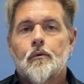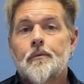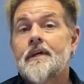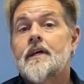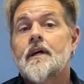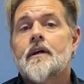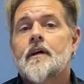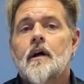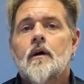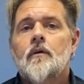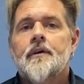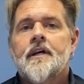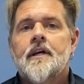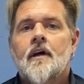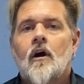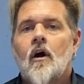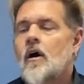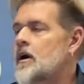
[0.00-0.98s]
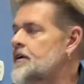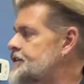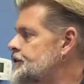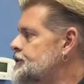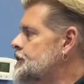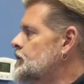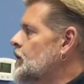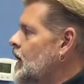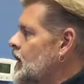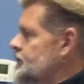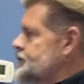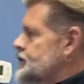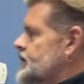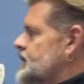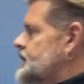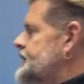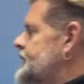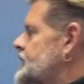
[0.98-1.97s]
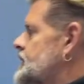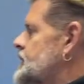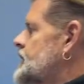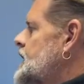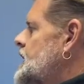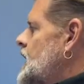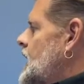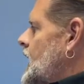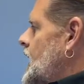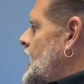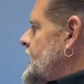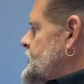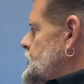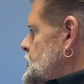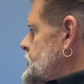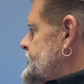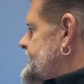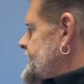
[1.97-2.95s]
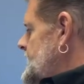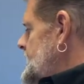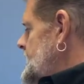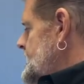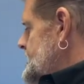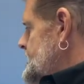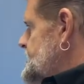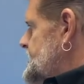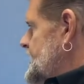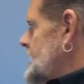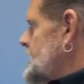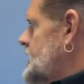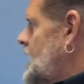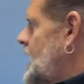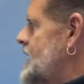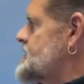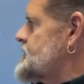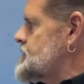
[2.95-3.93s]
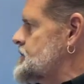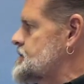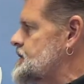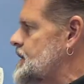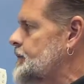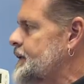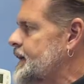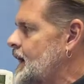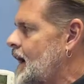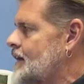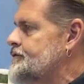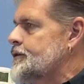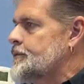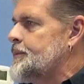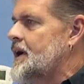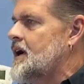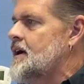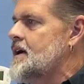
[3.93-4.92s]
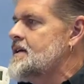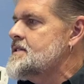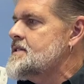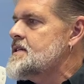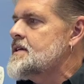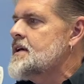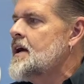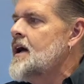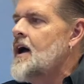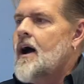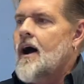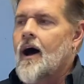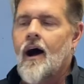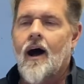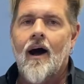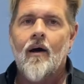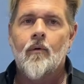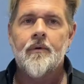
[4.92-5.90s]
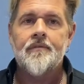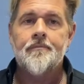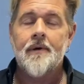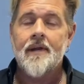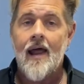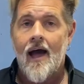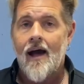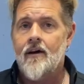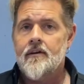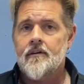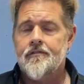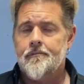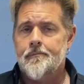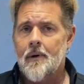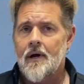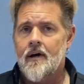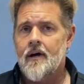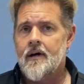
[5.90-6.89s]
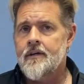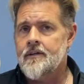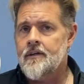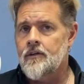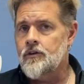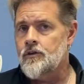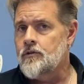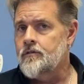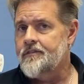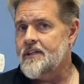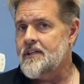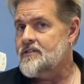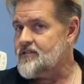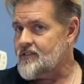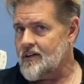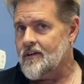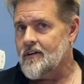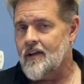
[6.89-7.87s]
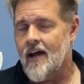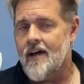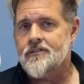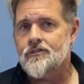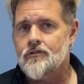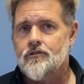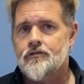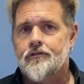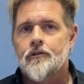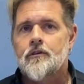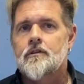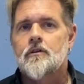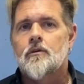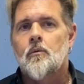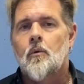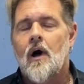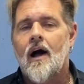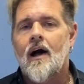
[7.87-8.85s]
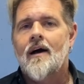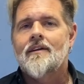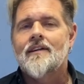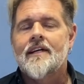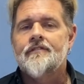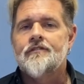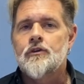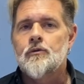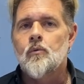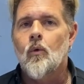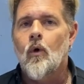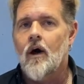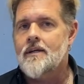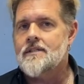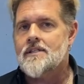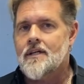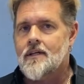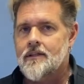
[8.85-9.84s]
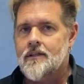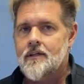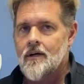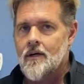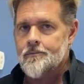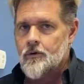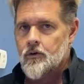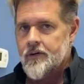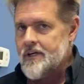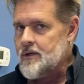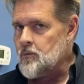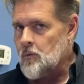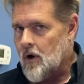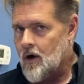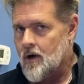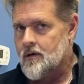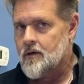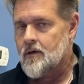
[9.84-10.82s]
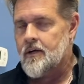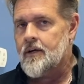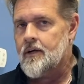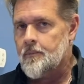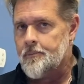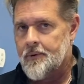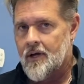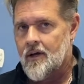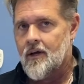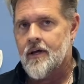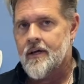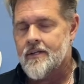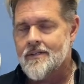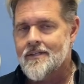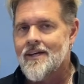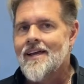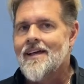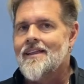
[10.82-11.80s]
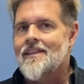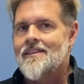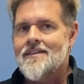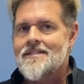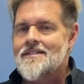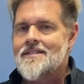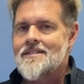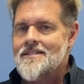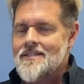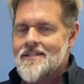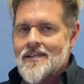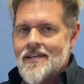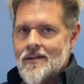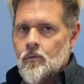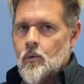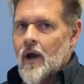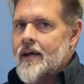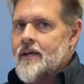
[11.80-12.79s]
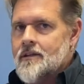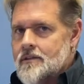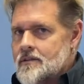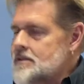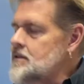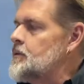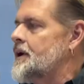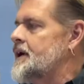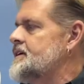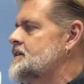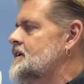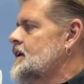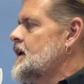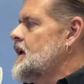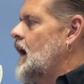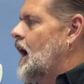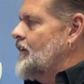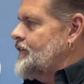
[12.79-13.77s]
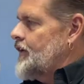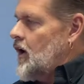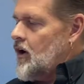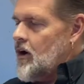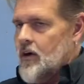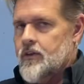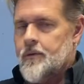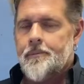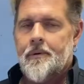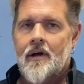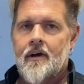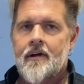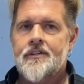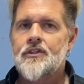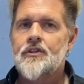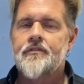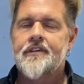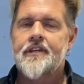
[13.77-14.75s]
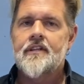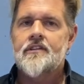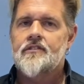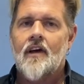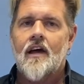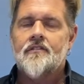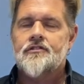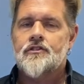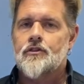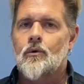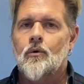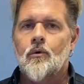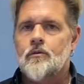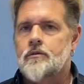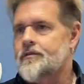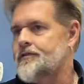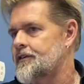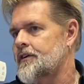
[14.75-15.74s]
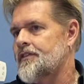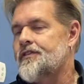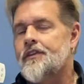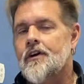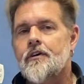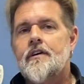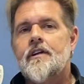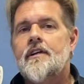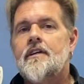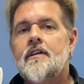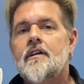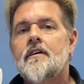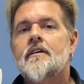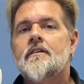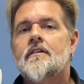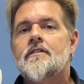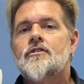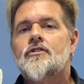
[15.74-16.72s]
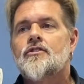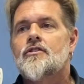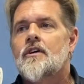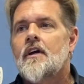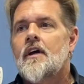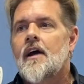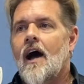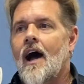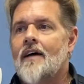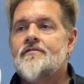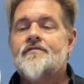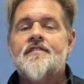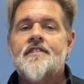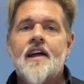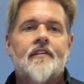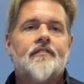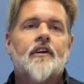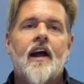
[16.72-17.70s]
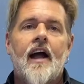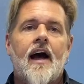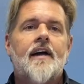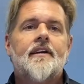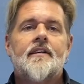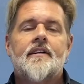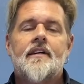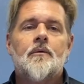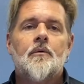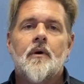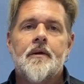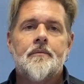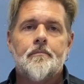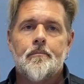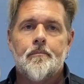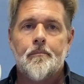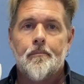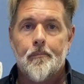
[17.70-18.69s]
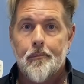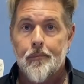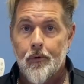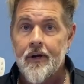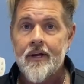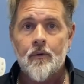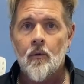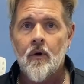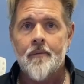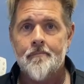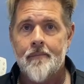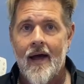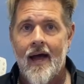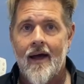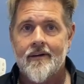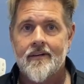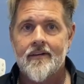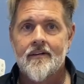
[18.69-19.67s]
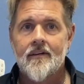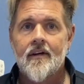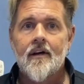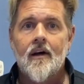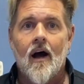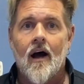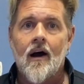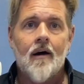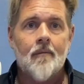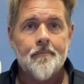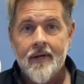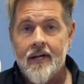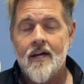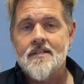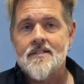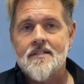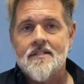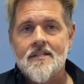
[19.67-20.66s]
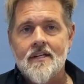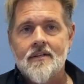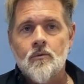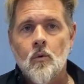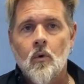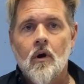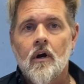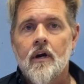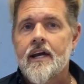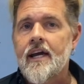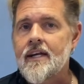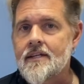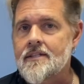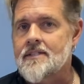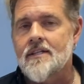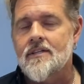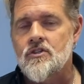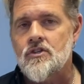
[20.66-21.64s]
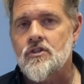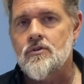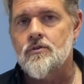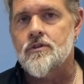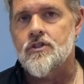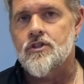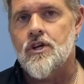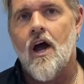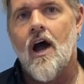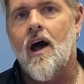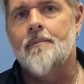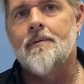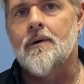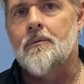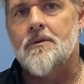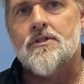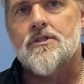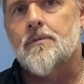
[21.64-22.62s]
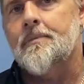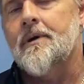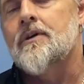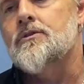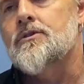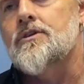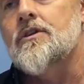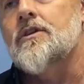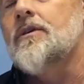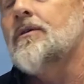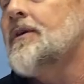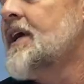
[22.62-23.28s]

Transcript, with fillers: we get going are the new Ultra Clear UV sterilizers that we got for ponds. We've been out of pond UV sterilizers for a little while. If you want to clear up green water in a pond, this is the way to do it. Of all the pond UVs I've sold for 30 years, I've never had anyone bring one back because it didn't work and it didn't do the job it was supposed to.